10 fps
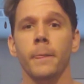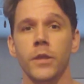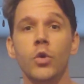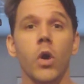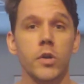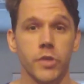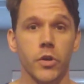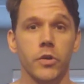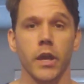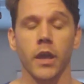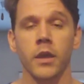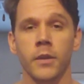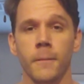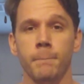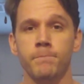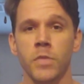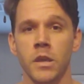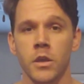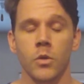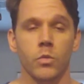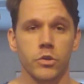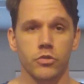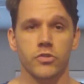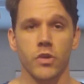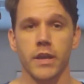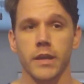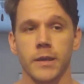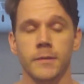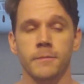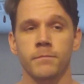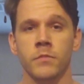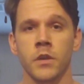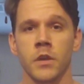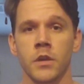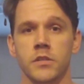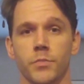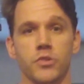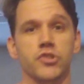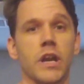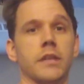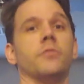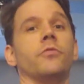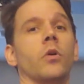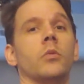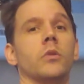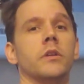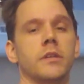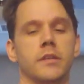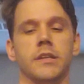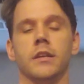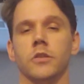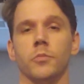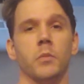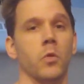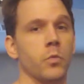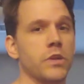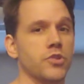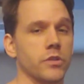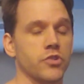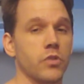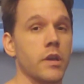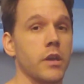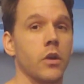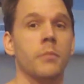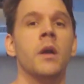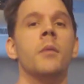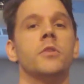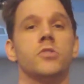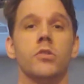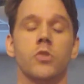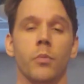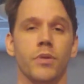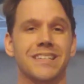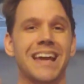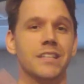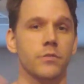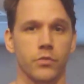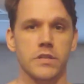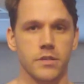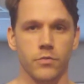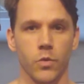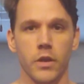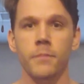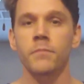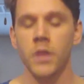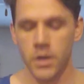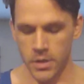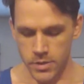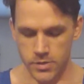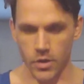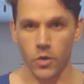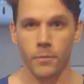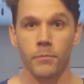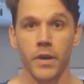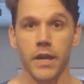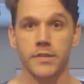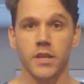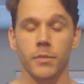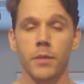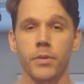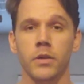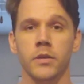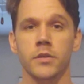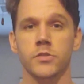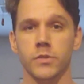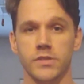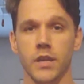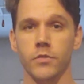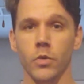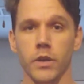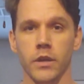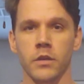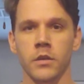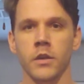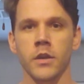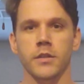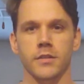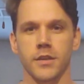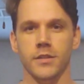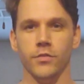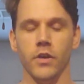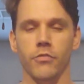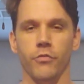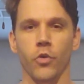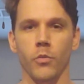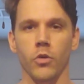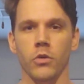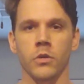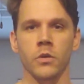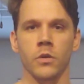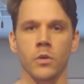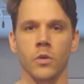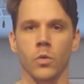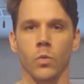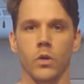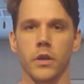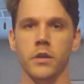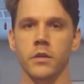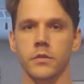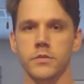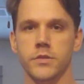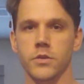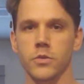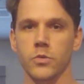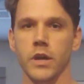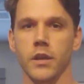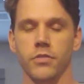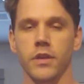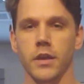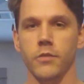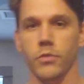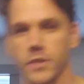you are turning when you're striking. To project forward and get a little bit more reach on the striking arm, there's also a protective reason for it. So my hands come up, so instead of going in this very formal 1, 2 kind of thing, from